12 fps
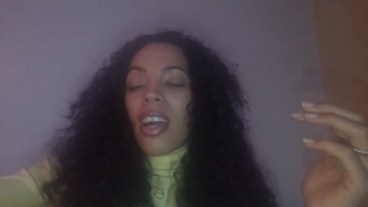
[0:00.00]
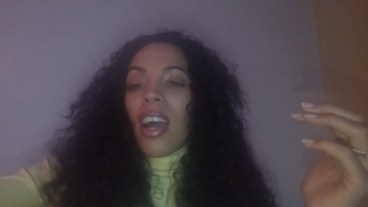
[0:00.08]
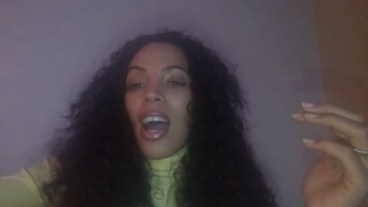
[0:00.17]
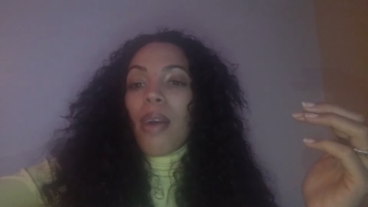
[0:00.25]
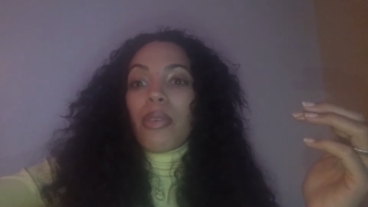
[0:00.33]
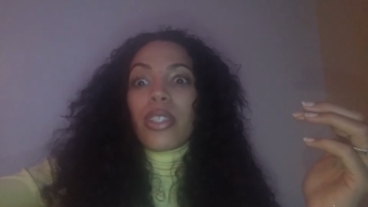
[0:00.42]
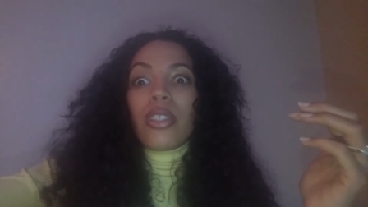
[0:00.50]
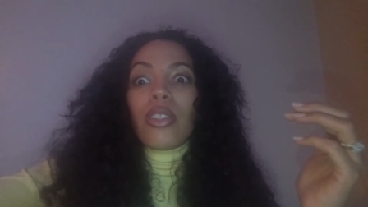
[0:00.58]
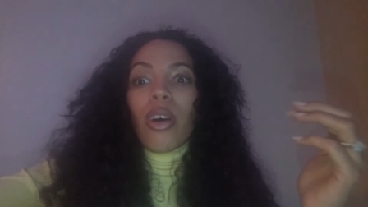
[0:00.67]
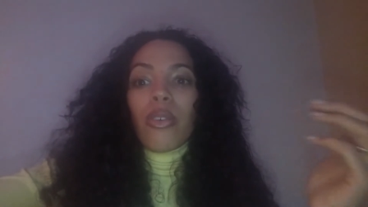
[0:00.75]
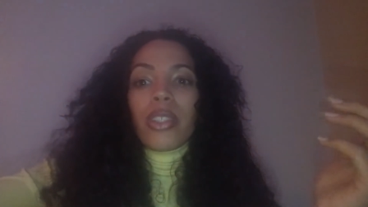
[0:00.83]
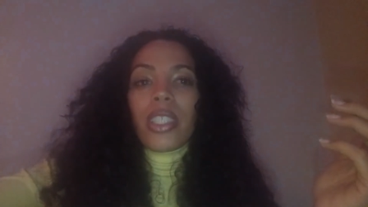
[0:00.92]
I was
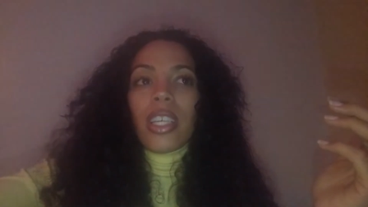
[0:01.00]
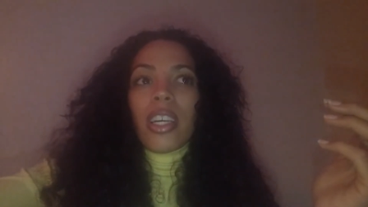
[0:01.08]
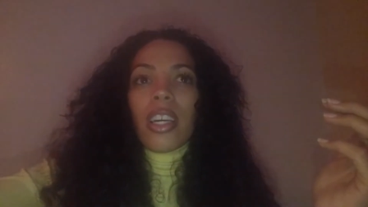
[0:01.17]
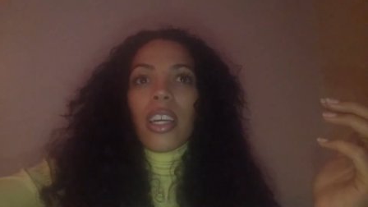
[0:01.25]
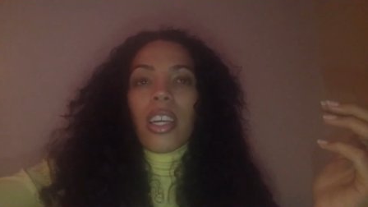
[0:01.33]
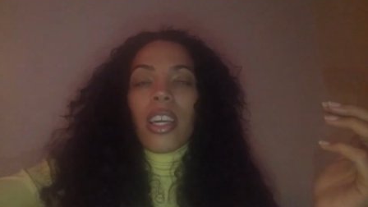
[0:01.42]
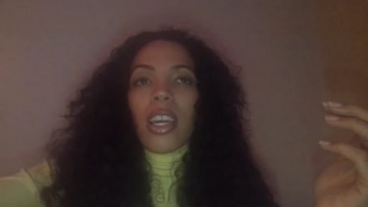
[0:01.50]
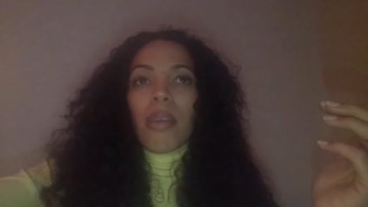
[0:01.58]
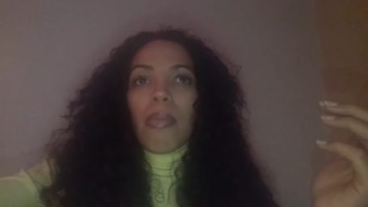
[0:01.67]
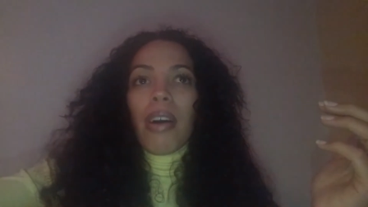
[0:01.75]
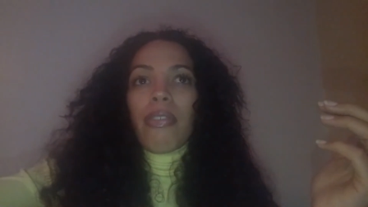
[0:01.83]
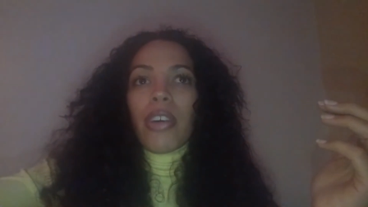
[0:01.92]
so sick in
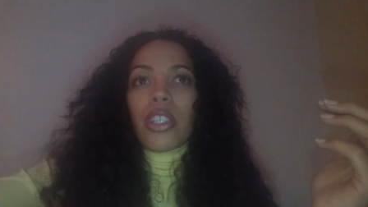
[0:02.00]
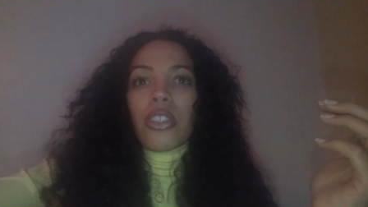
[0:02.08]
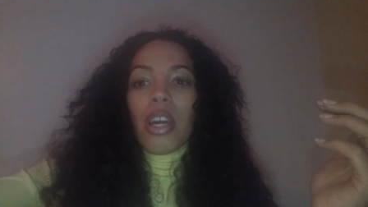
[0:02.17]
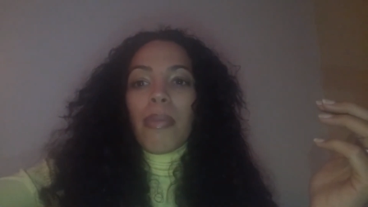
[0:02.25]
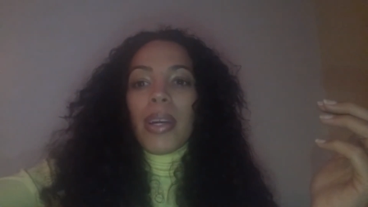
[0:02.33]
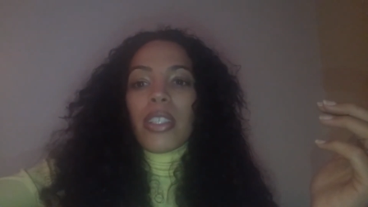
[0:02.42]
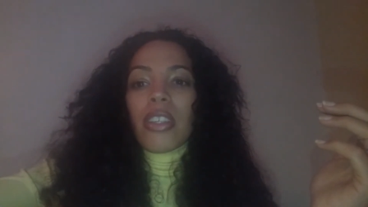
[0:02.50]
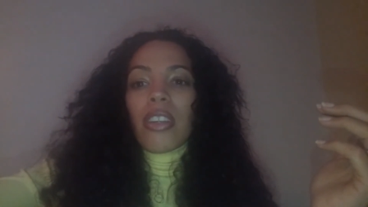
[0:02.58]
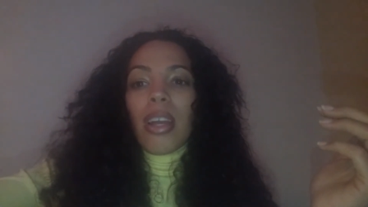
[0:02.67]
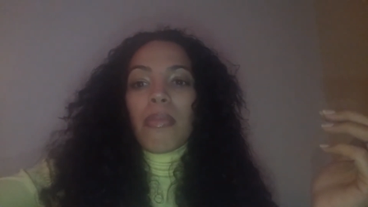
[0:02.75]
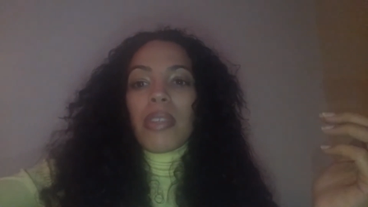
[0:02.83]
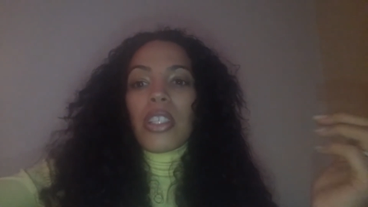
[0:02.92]
my first trimester, and
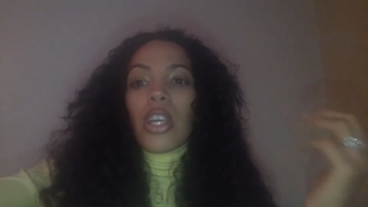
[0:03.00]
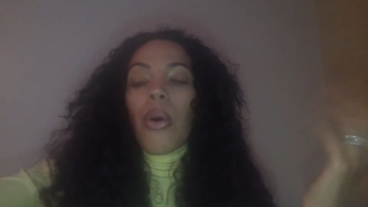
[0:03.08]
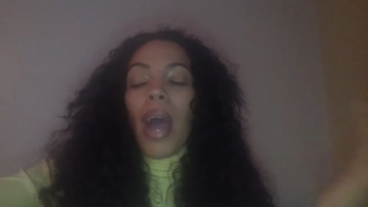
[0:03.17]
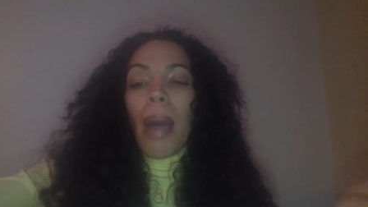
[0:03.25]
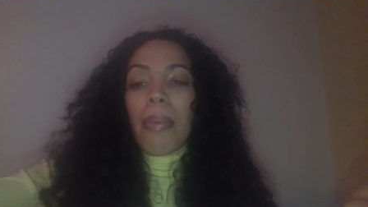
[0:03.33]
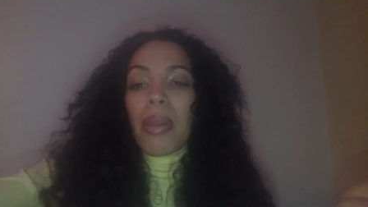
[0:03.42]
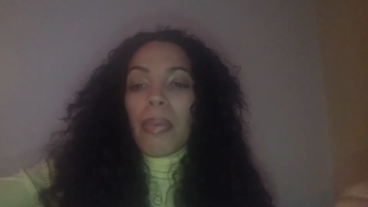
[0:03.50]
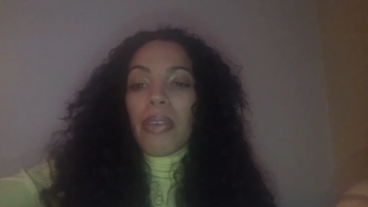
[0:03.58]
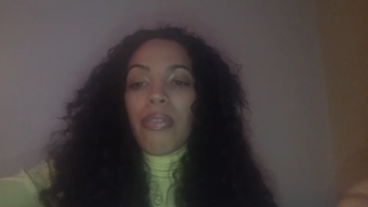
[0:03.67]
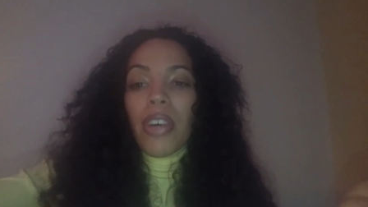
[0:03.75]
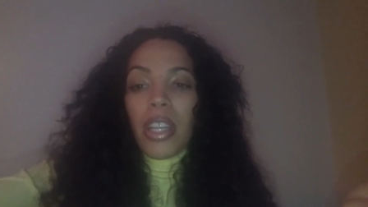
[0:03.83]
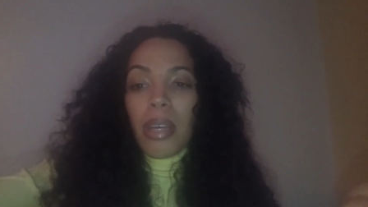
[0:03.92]
I'm just so happy to be
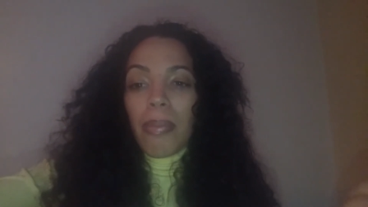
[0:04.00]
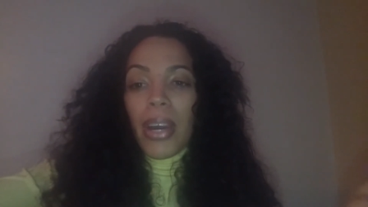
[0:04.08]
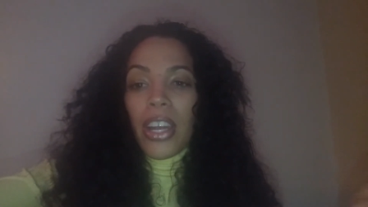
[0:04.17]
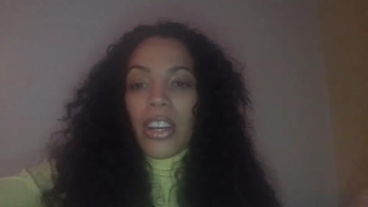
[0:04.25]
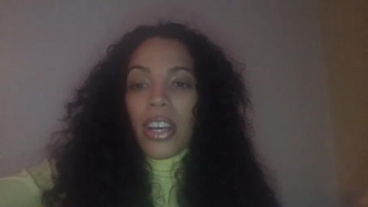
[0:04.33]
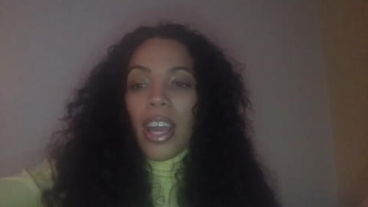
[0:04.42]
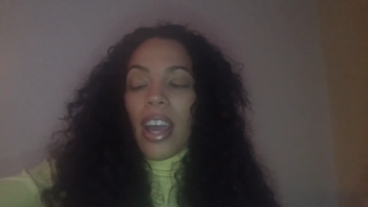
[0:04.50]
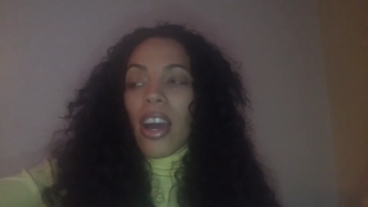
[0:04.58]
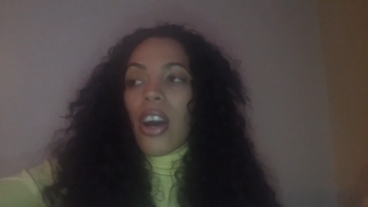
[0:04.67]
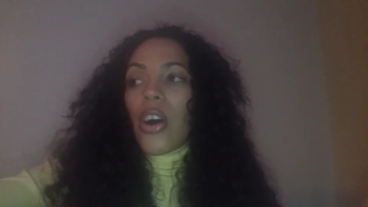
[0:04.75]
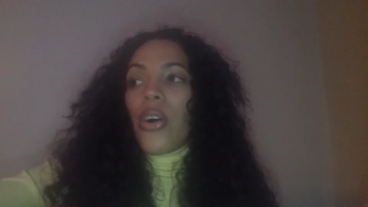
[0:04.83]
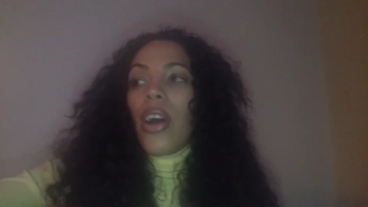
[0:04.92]
feeling better
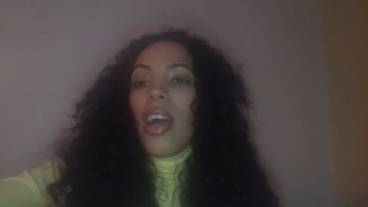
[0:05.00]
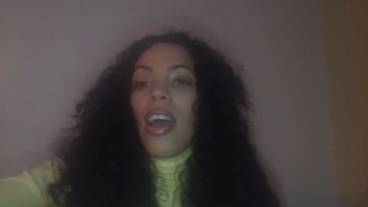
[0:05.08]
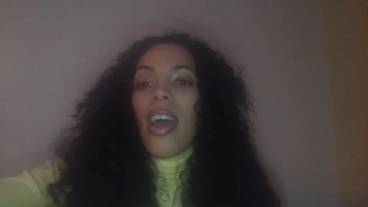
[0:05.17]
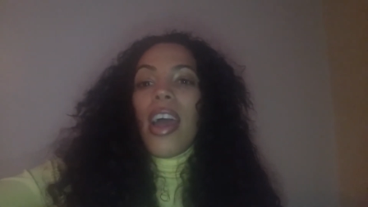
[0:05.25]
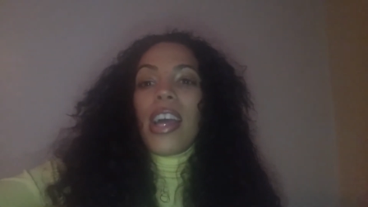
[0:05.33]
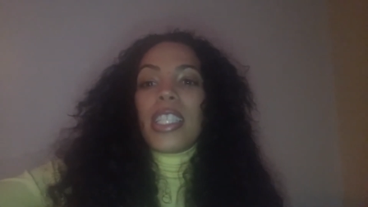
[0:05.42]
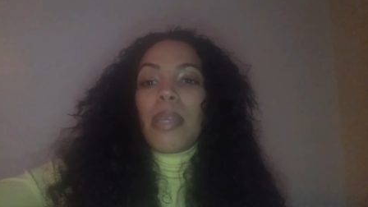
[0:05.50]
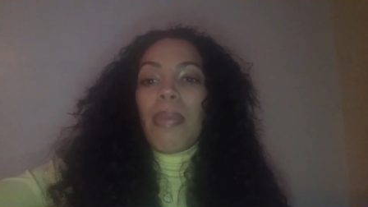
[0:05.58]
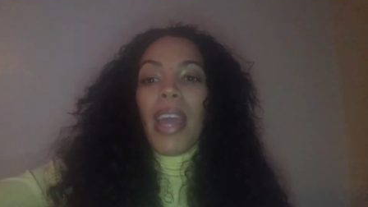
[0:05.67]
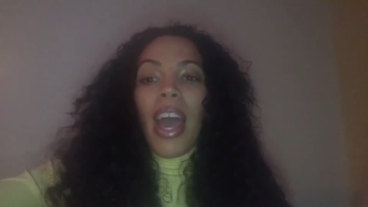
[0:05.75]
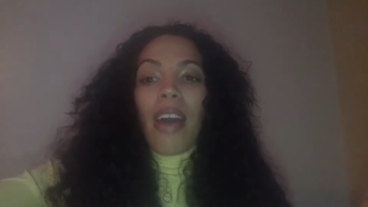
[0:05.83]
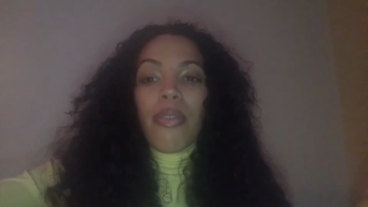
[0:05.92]
now and to be
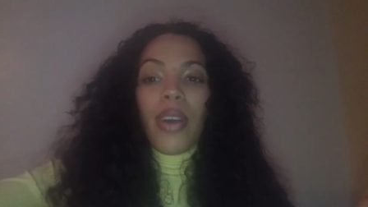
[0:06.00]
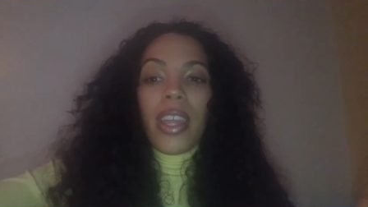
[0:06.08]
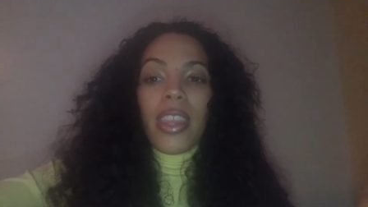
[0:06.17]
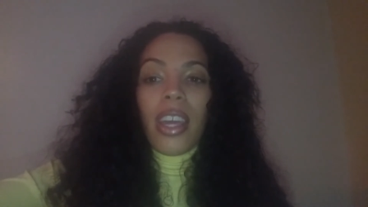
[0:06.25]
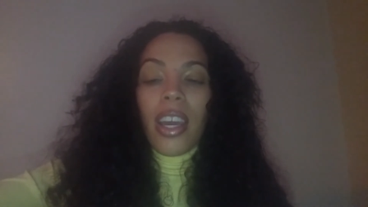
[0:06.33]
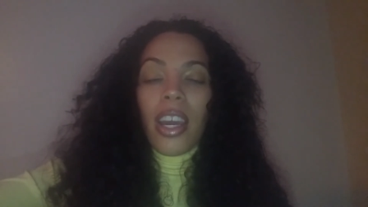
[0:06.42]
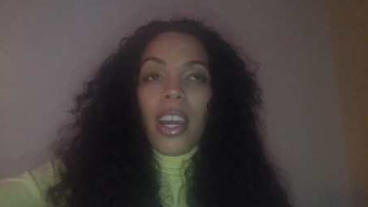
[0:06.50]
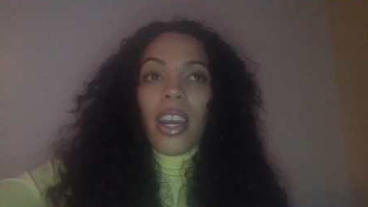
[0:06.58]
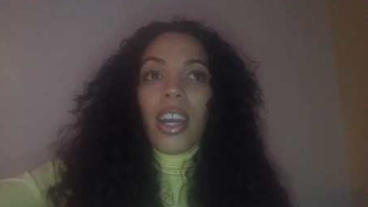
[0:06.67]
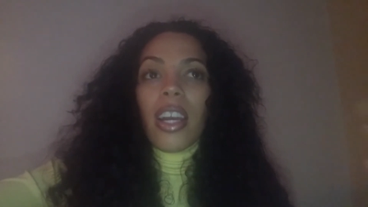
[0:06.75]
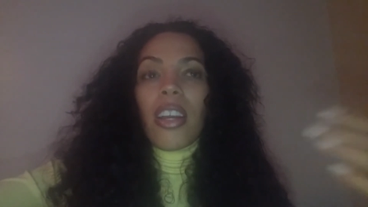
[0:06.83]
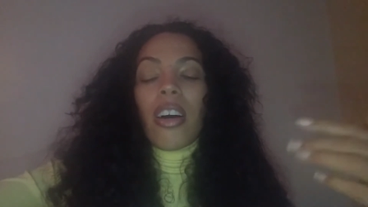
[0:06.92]
halfway
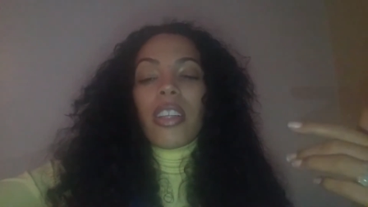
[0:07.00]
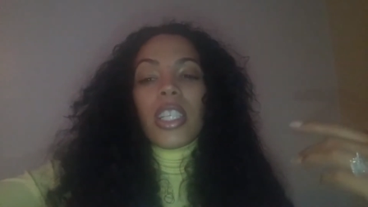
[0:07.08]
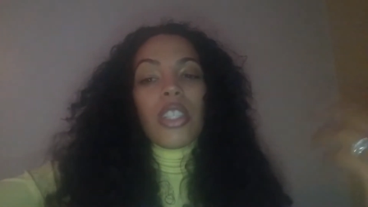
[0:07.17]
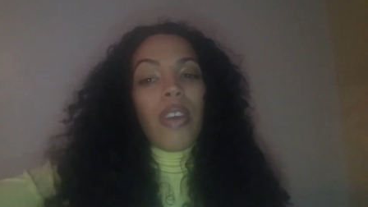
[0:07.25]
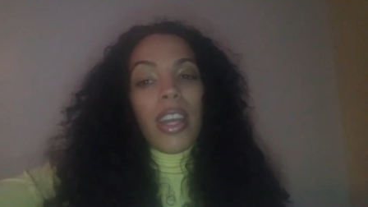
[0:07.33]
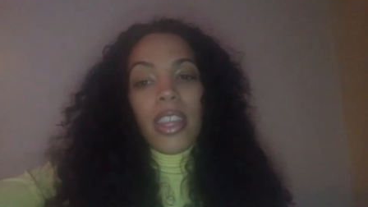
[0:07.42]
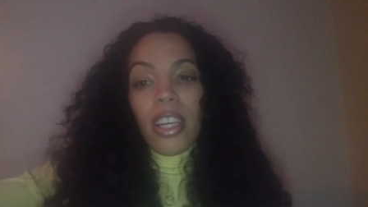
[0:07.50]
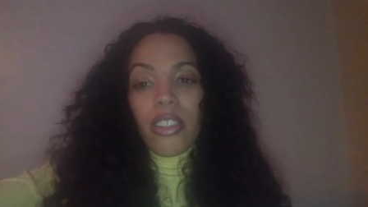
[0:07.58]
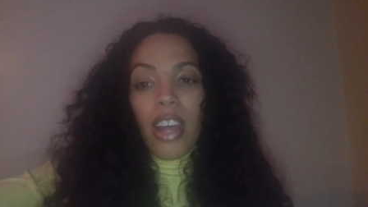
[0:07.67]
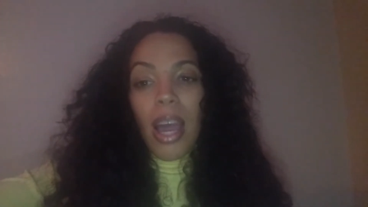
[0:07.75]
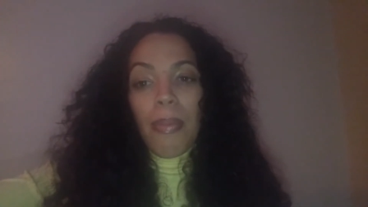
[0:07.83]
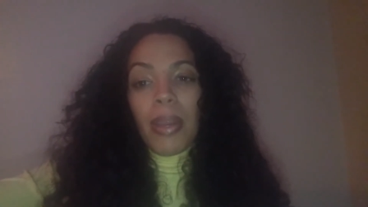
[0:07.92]
there, and all these great things
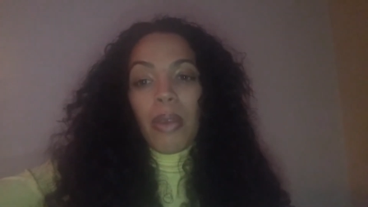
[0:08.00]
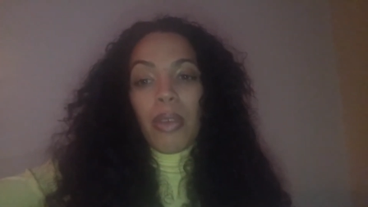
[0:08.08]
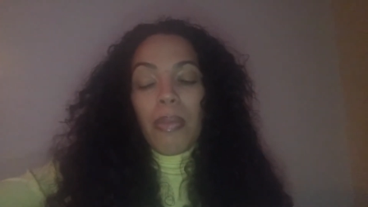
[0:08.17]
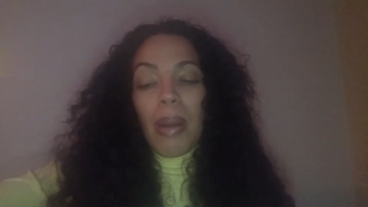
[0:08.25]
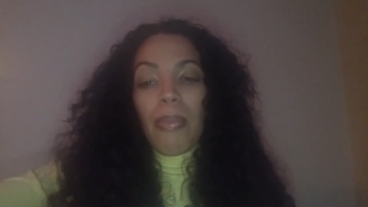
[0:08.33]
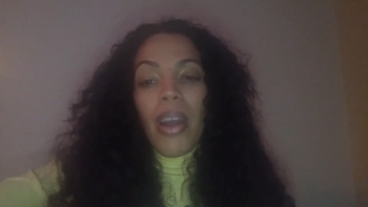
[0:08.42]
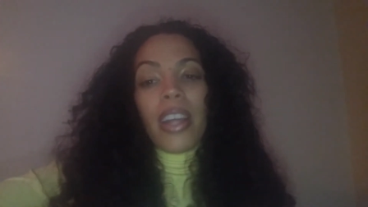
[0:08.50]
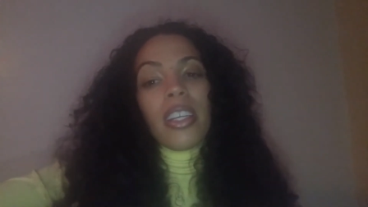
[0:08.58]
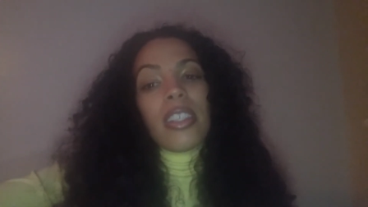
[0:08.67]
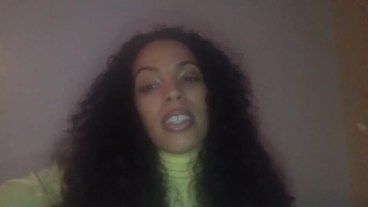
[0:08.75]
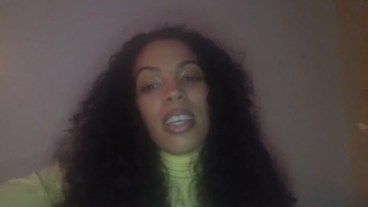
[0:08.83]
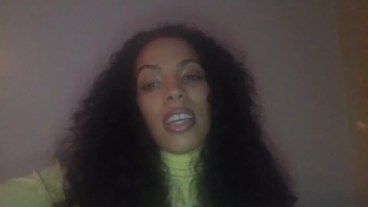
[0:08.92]
are happening with my
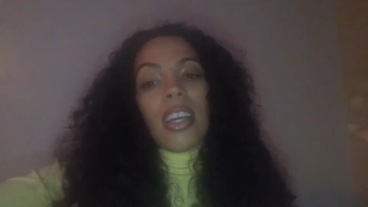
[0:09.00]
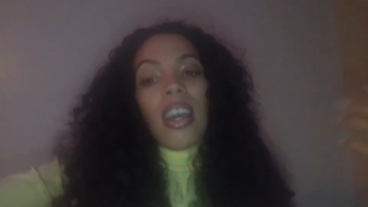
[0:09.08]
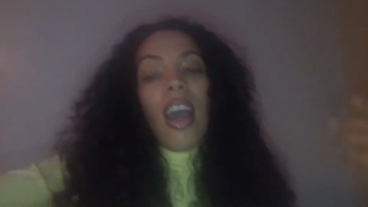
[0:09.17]
pregnancy.